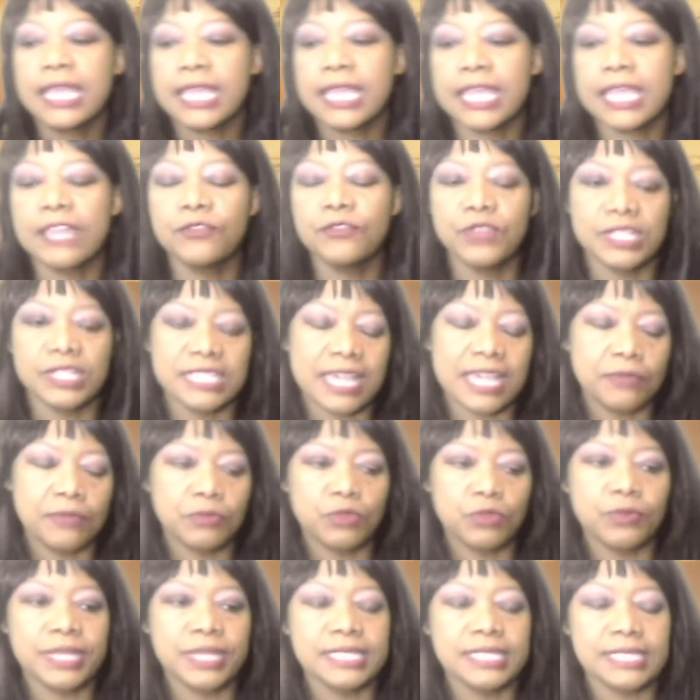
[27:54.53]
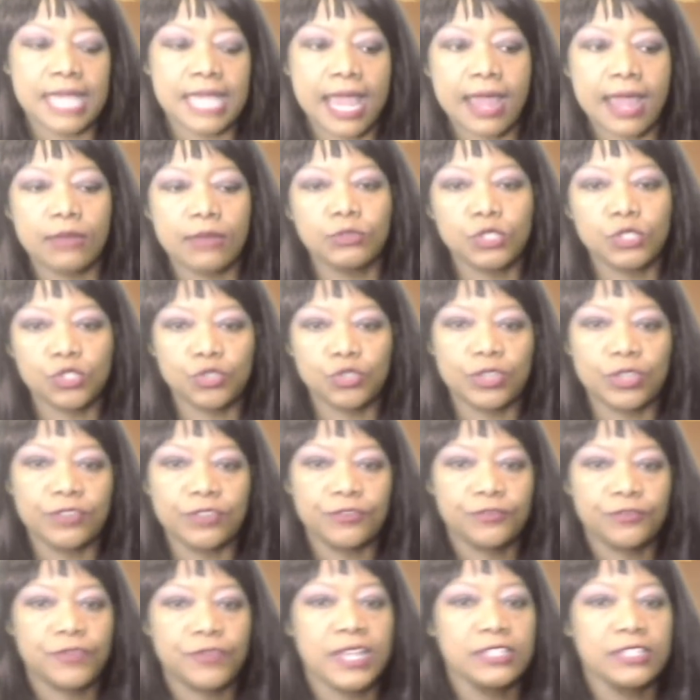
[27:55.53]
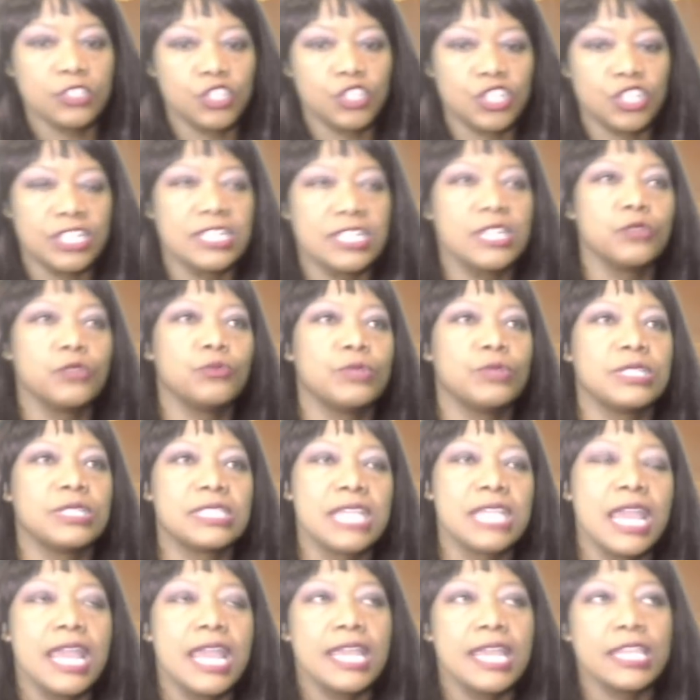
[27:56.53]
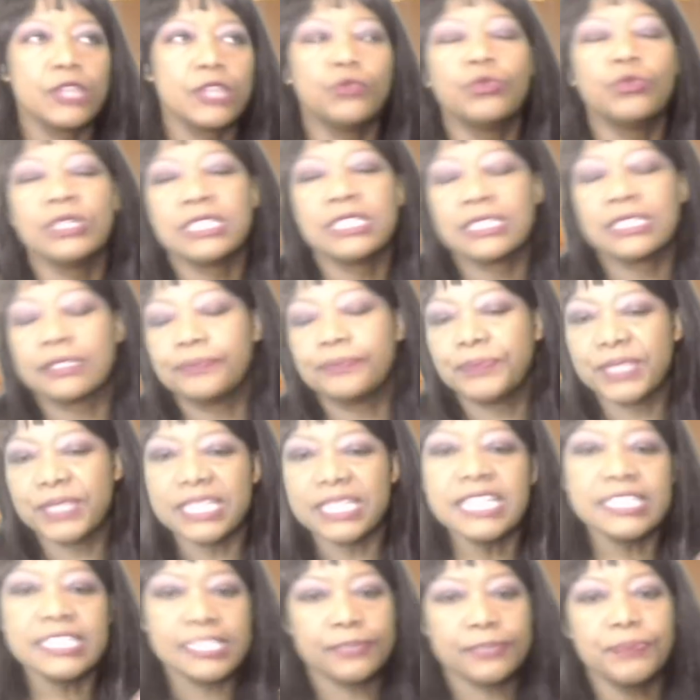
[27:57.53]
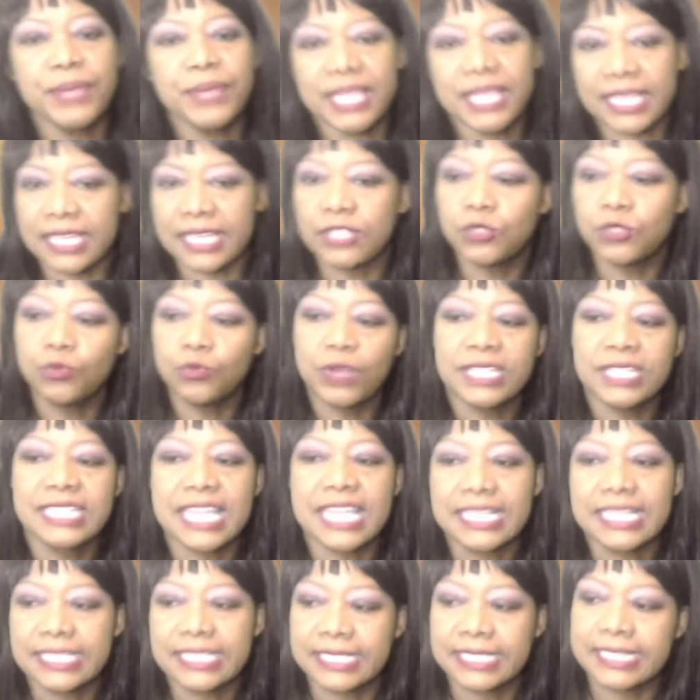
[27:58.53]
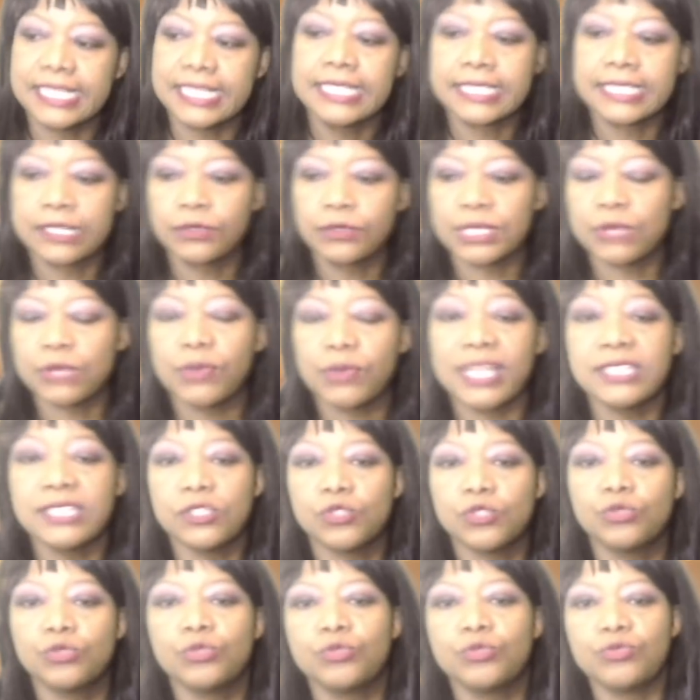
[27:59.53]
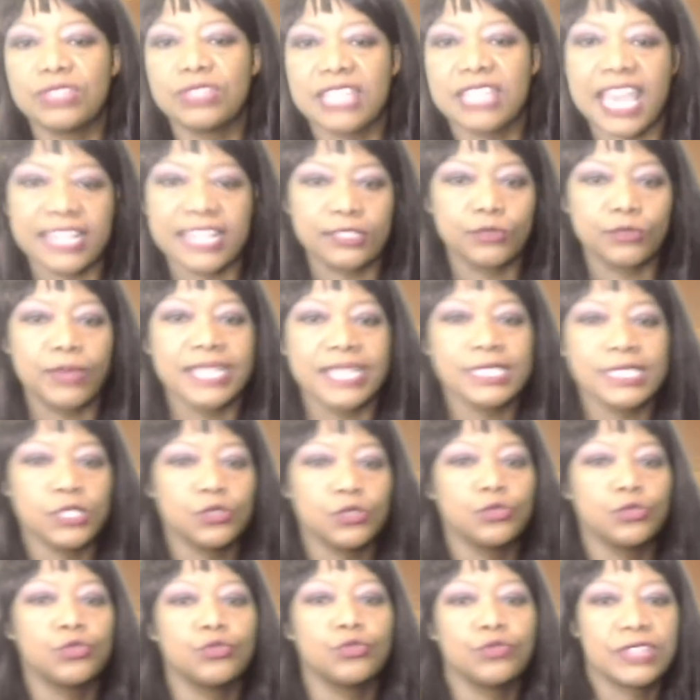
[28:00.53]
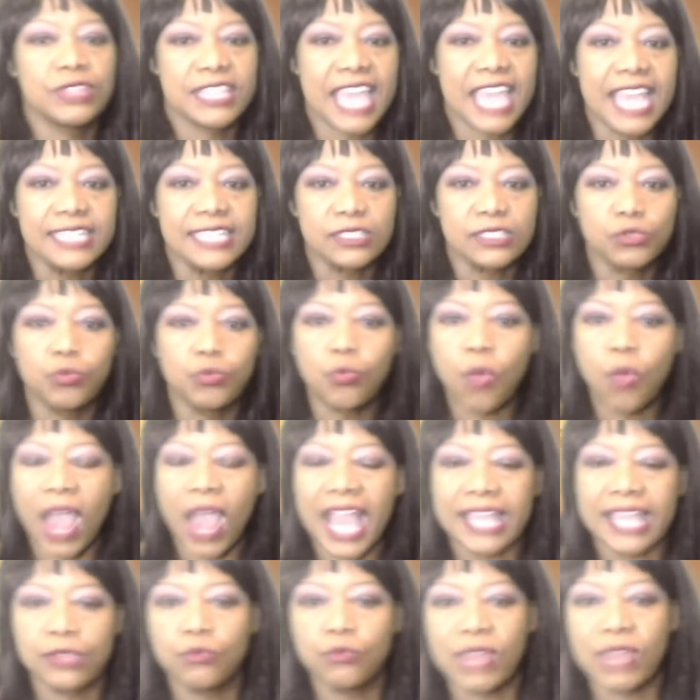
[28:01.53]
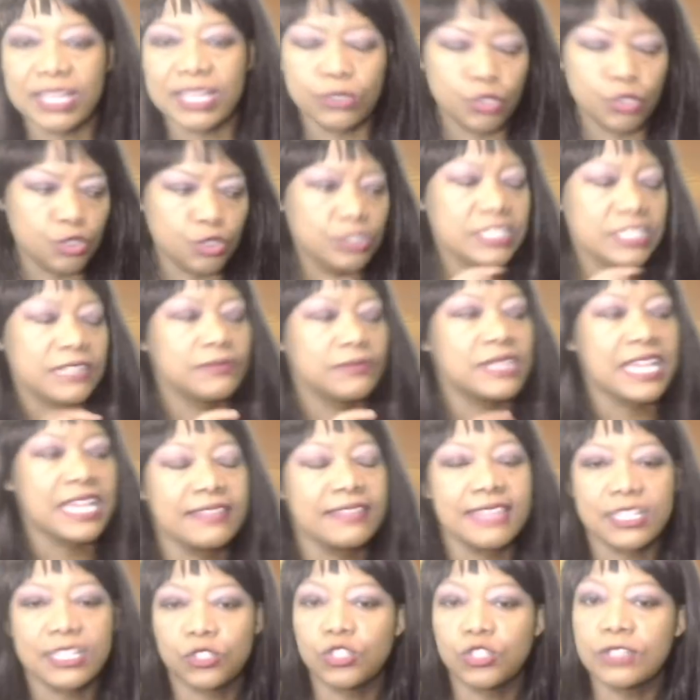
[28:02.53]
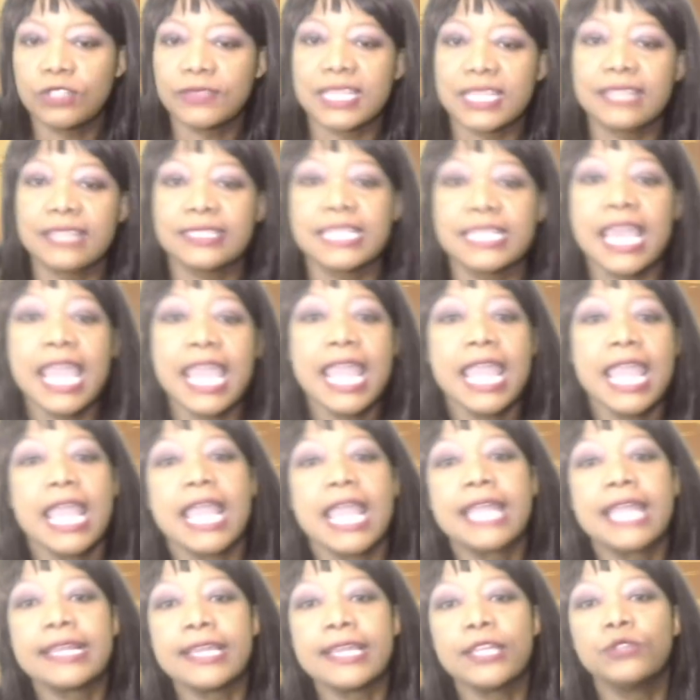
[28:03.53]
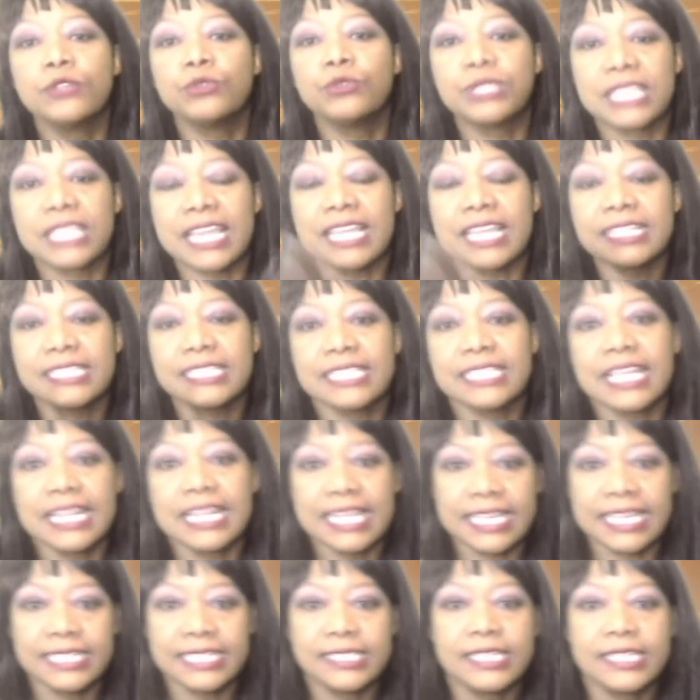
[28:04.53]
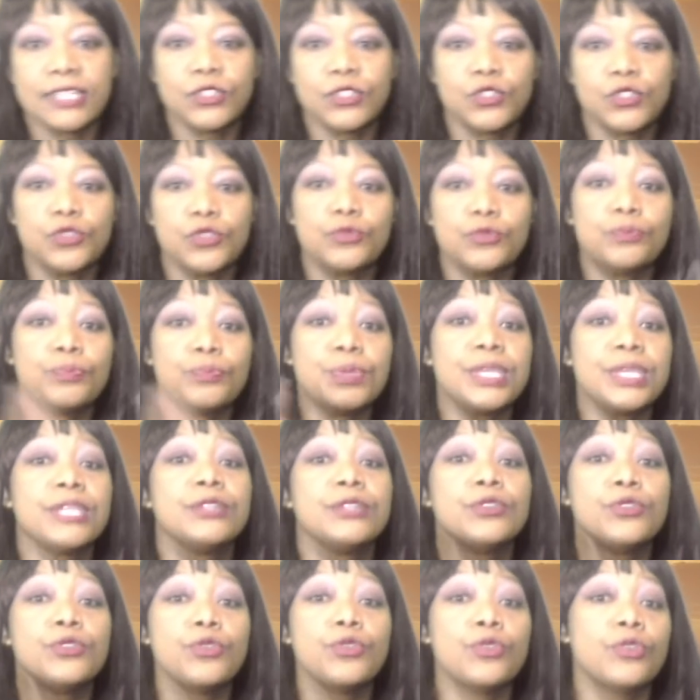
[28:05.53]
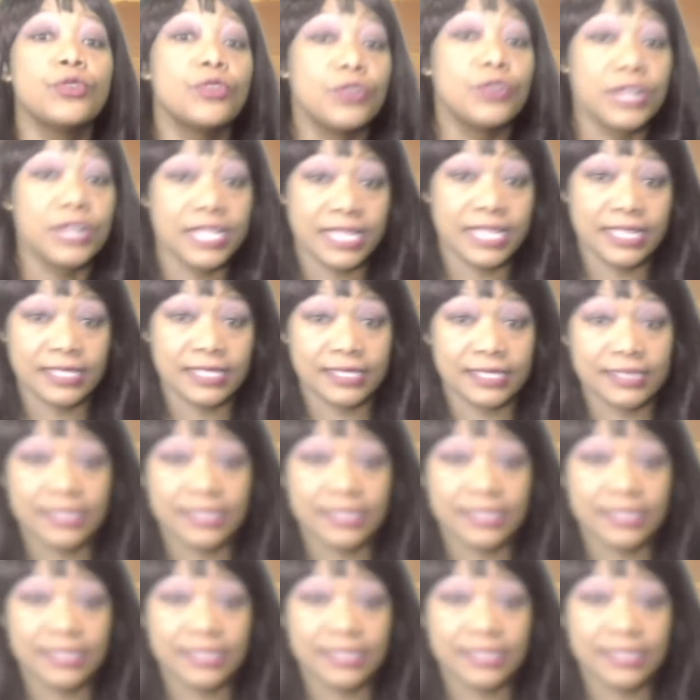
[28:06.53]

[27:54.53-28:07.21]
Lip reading: Every time we went out to a function, he would nitpick at what I did. And he would say, why did you do that? Why did you do that? Why? Why? You shouldn't have done shouldn't have done this. And it would escalate into big noise